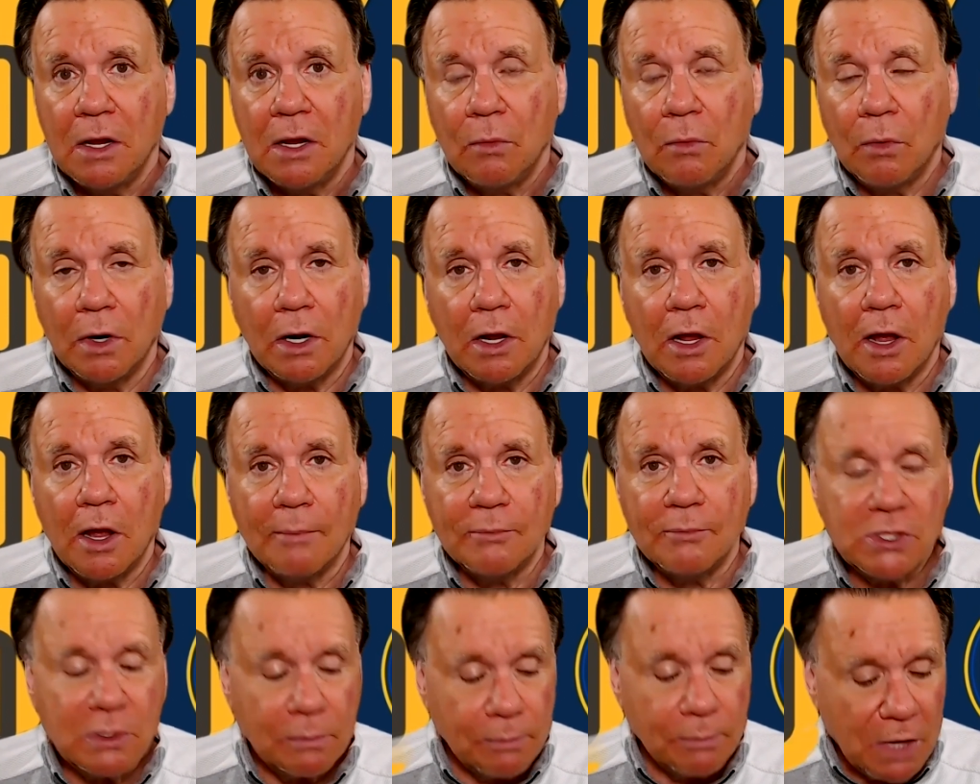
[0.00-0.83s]
when it
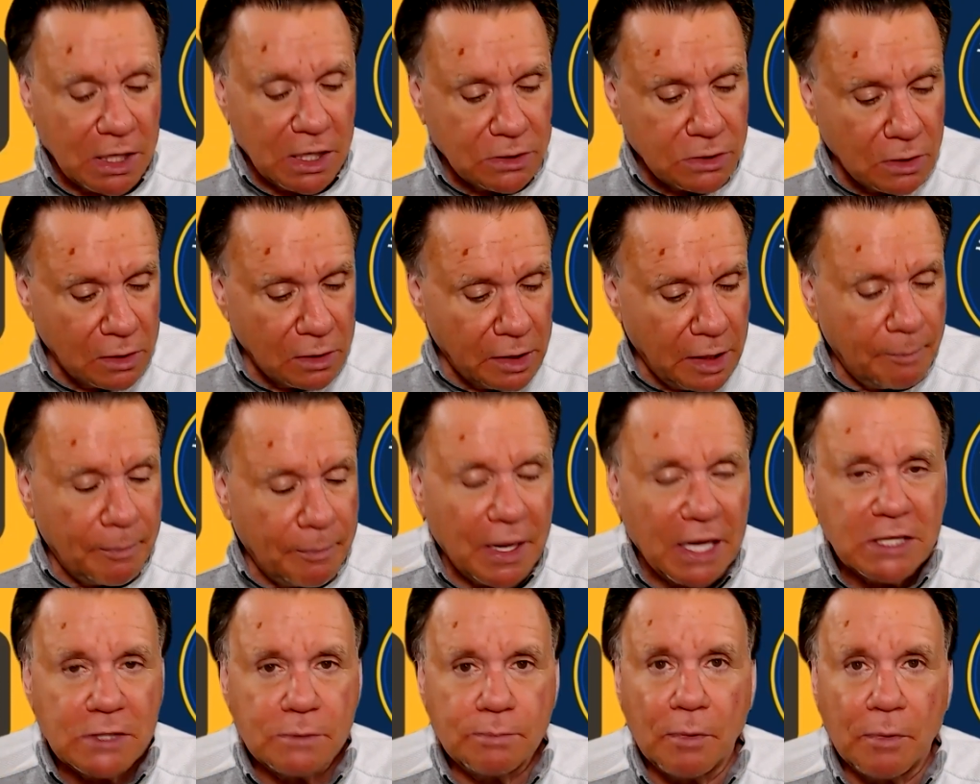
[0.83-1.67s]
comes to Major League
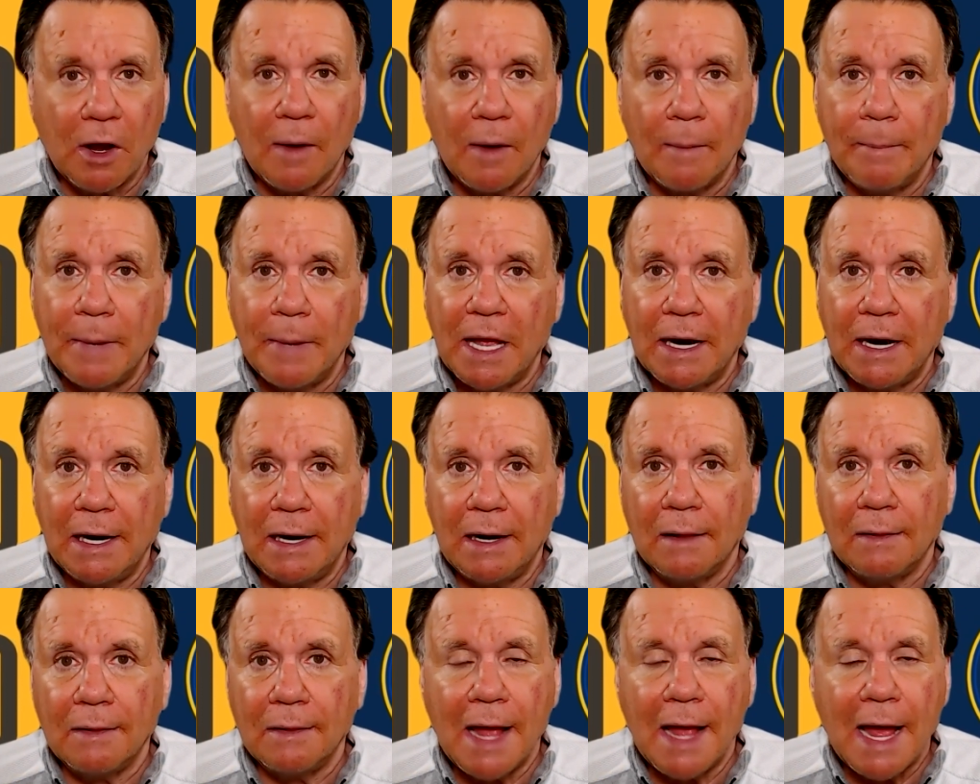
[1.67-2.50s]
Baseball betting,
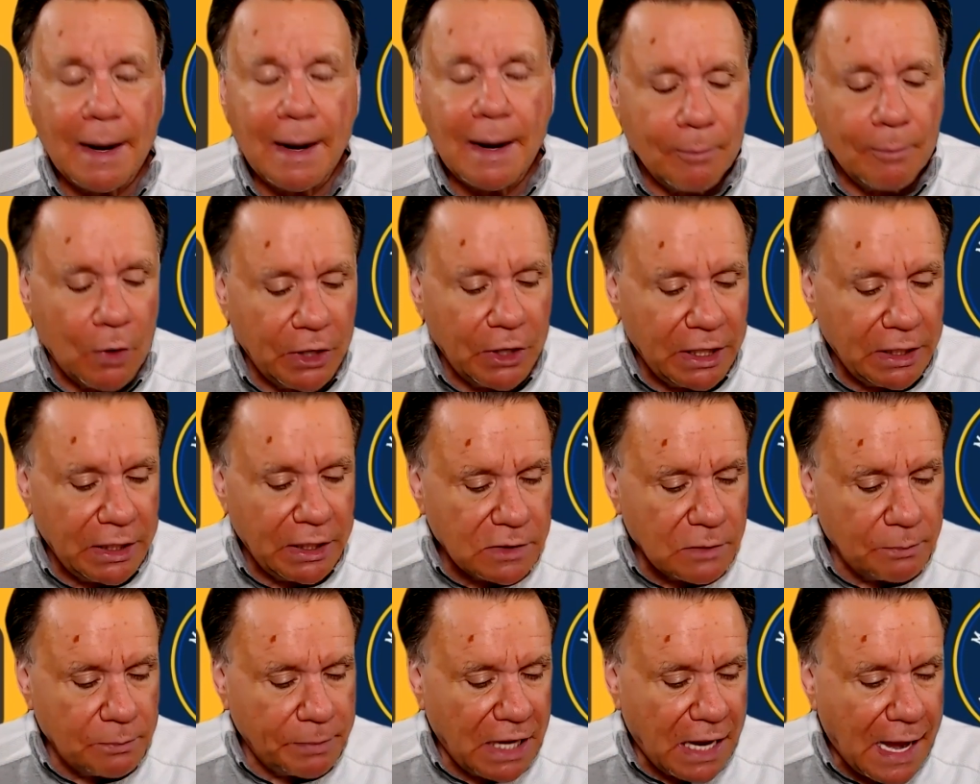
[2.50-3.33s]
and a lot of money
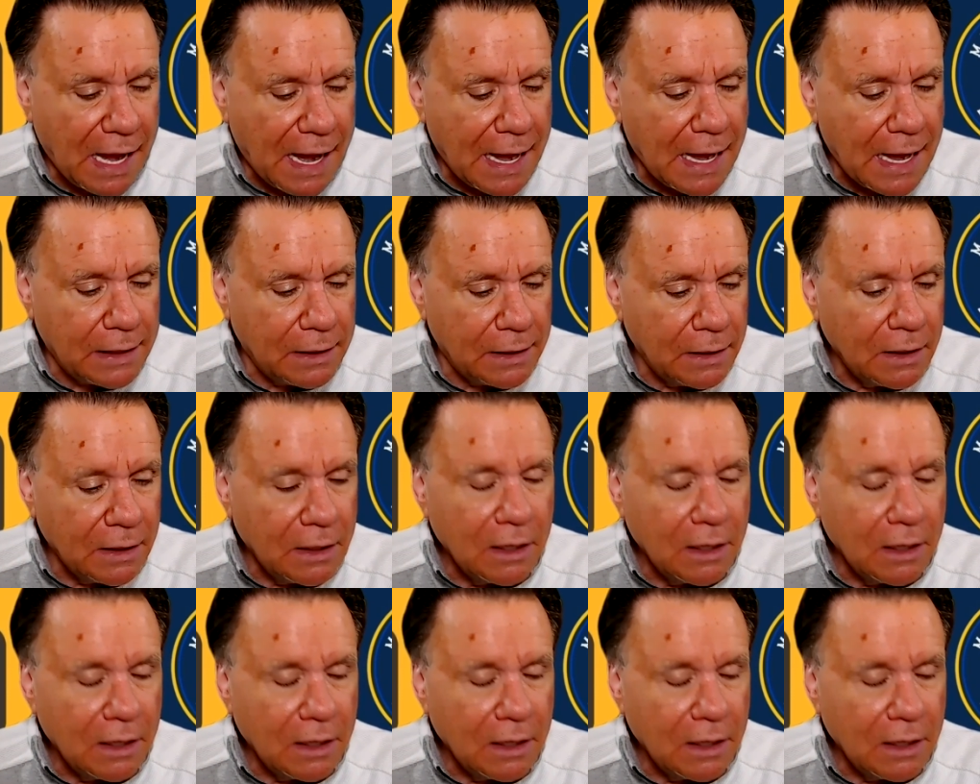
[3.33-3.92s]
to be had.